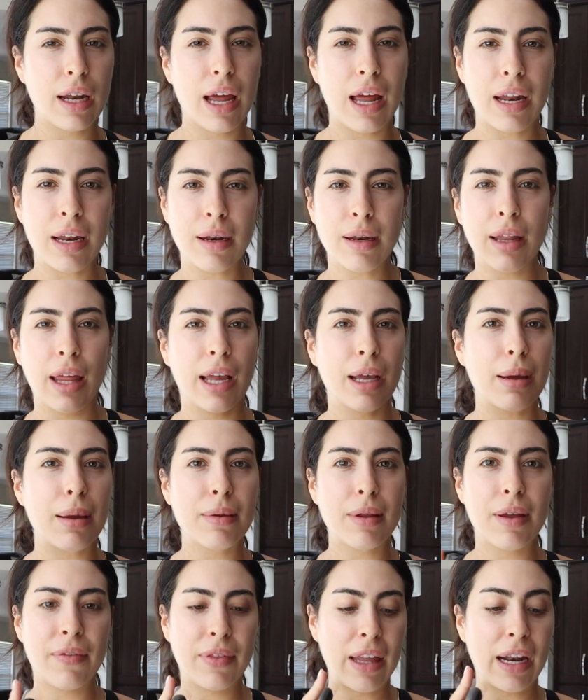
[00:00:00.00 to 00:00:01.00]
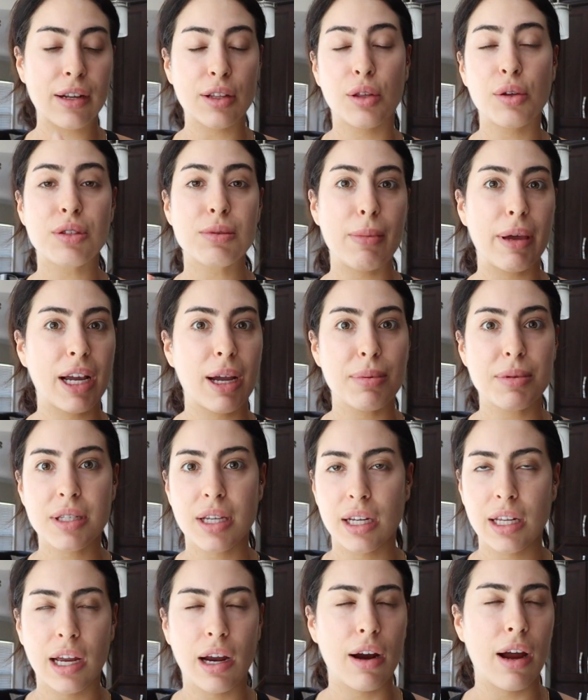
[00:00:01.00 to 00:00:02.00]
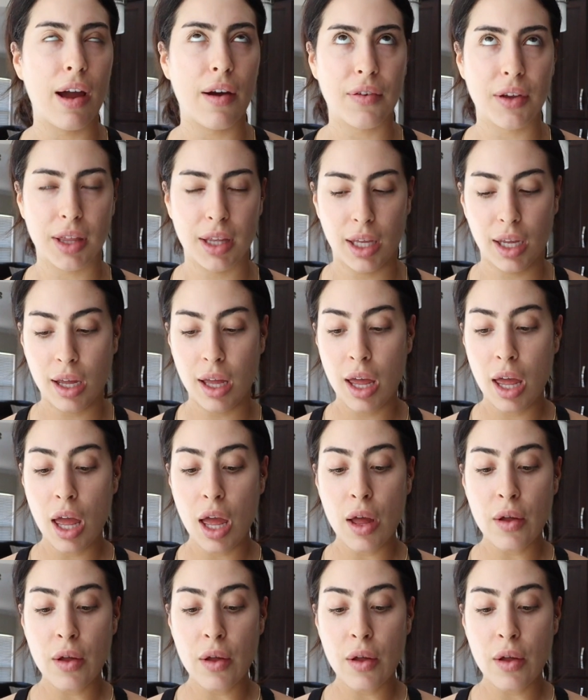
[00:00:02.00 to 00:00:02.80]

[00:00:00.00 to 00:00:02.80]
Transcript: and like if that includes makeup, skincare, everything.